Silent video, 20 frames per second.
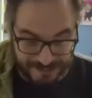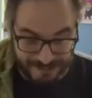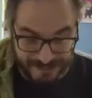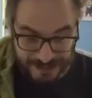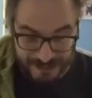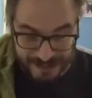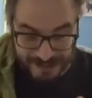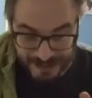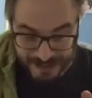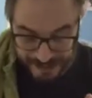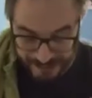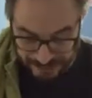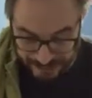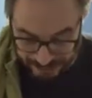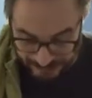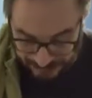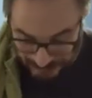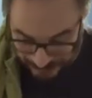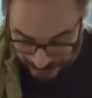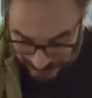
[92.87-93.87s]
he is
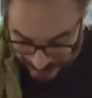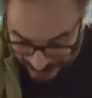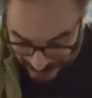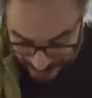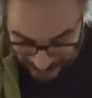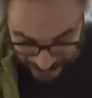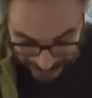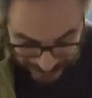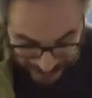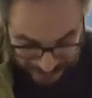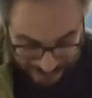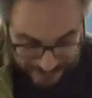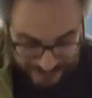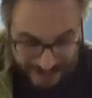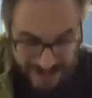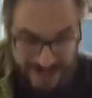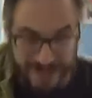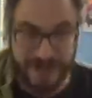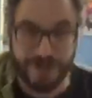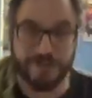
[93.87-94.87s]
something of
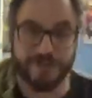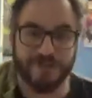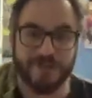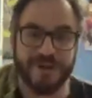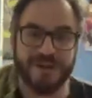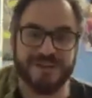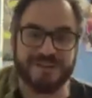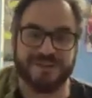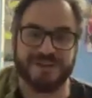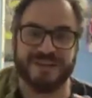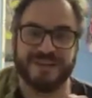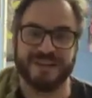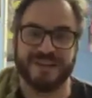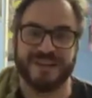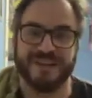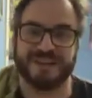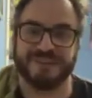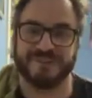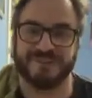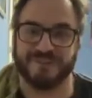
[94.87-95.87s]
a great
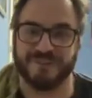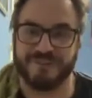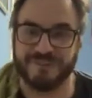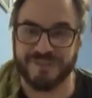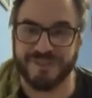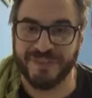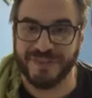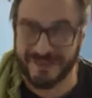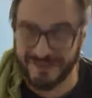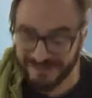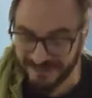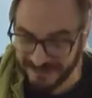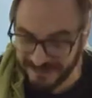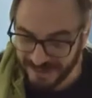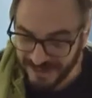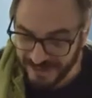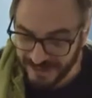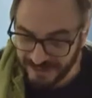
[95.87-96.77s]
collector of things.